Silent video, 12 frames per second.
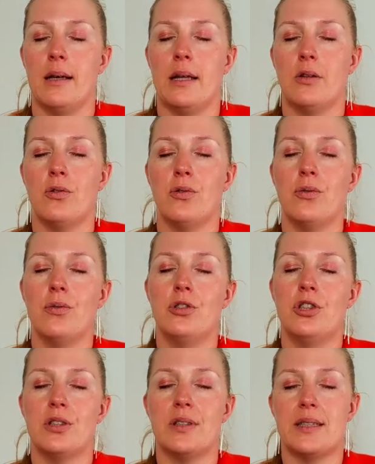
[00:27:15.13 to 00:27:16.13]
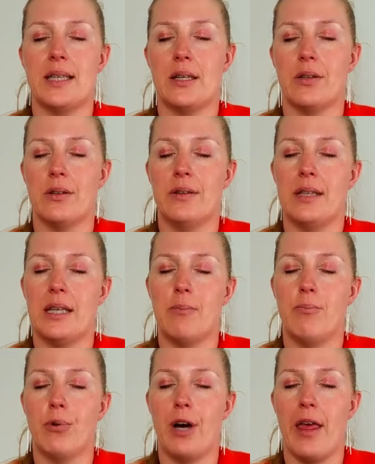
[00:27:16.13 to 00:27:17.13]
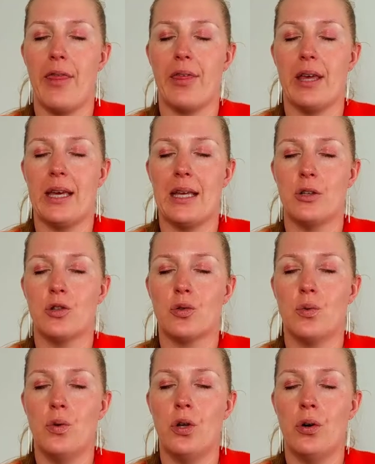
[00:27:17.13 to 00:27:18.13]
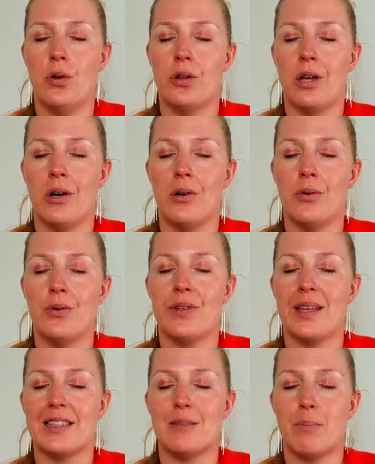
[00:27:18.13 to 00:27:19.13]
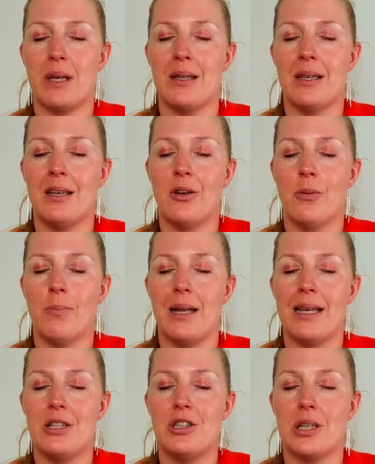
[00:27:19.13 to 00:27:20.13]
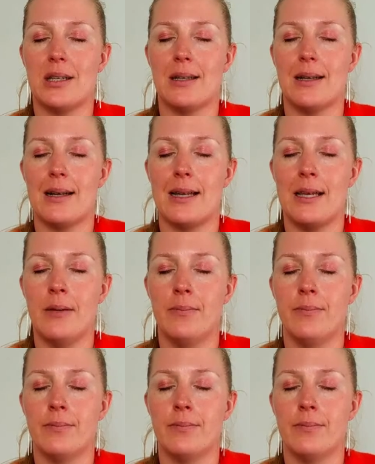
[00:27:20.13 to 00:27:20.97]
and to just take a deep breath in through your nose, expanding your belly gently.